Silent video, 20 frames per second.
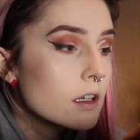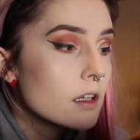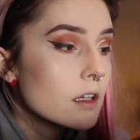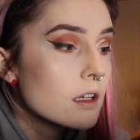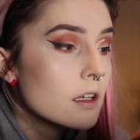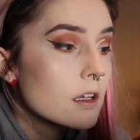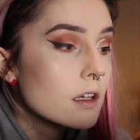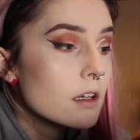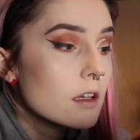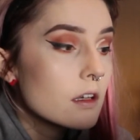I
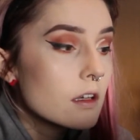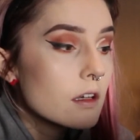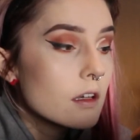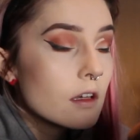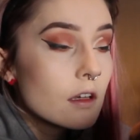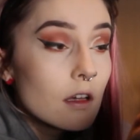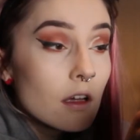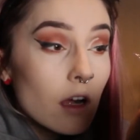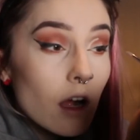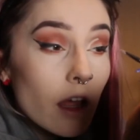
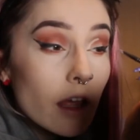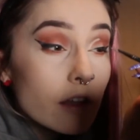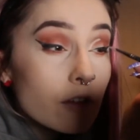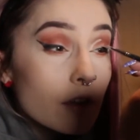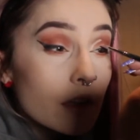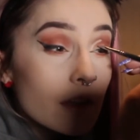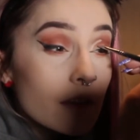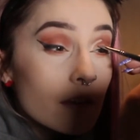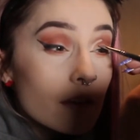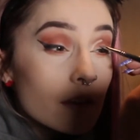like
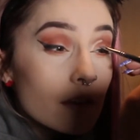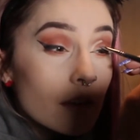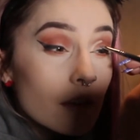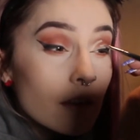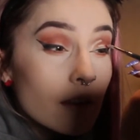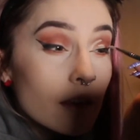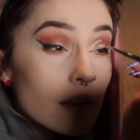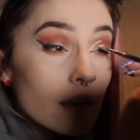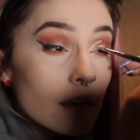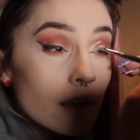doing this because I
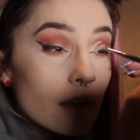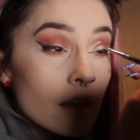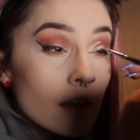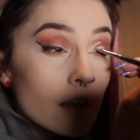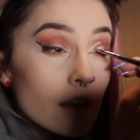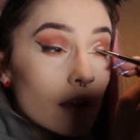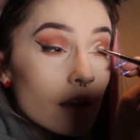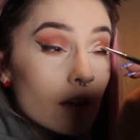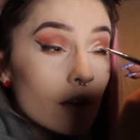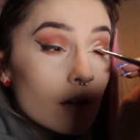think it
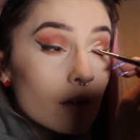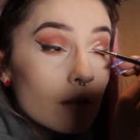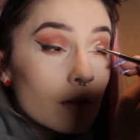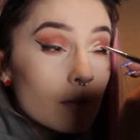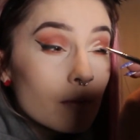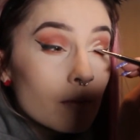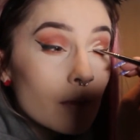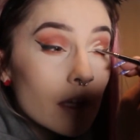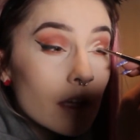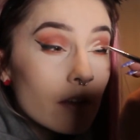like
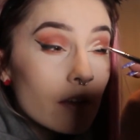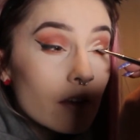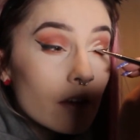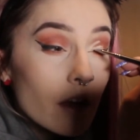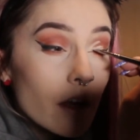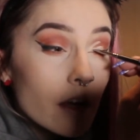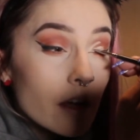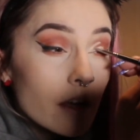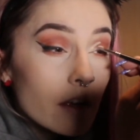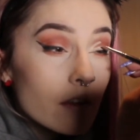makes your
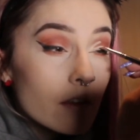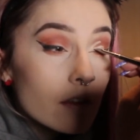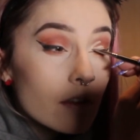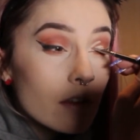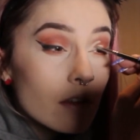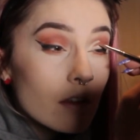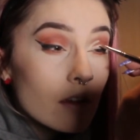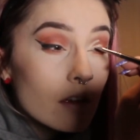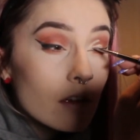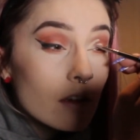eyes
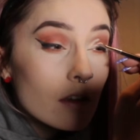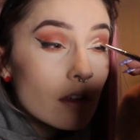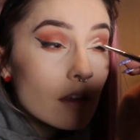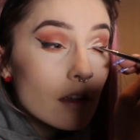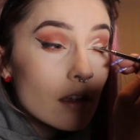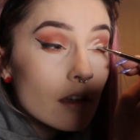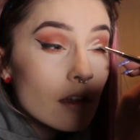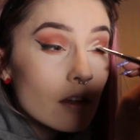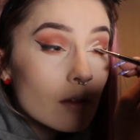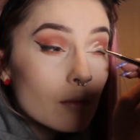look
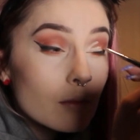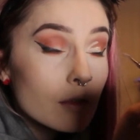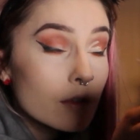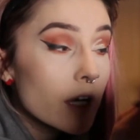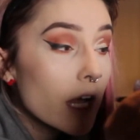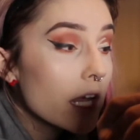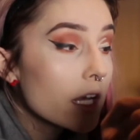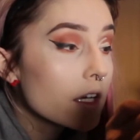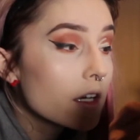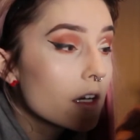like
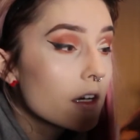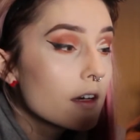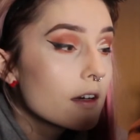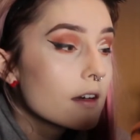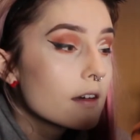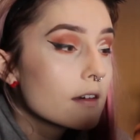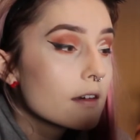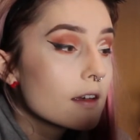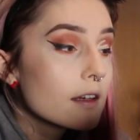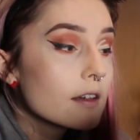brighter.
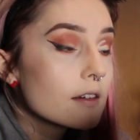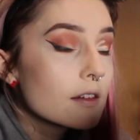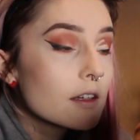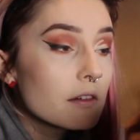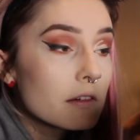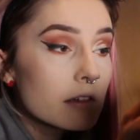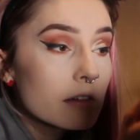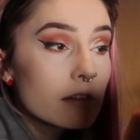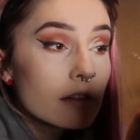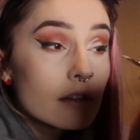I don't
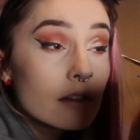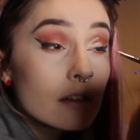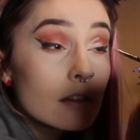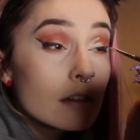know.